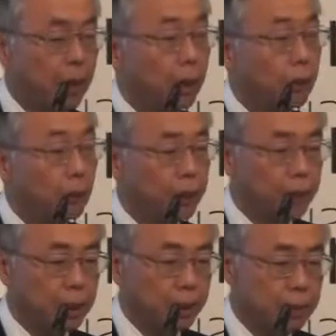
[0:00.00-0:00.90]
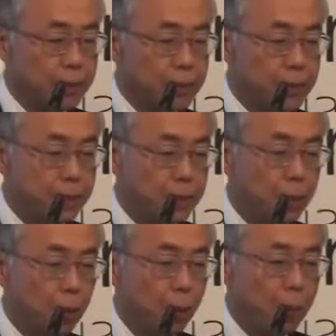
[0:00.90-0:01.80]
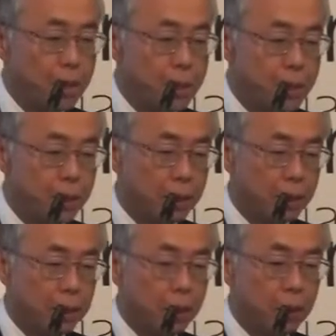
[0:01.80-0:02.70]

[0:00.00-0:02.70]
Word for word: and we keep sending our message